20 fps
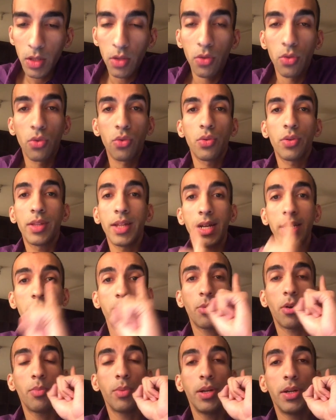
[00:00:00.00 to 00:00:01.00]
So that's the
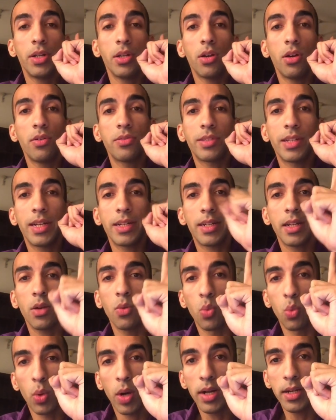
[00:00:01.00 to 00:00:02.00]
probability of
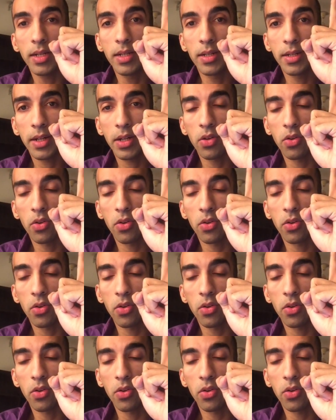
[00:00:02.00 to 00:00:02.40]
selecting one tin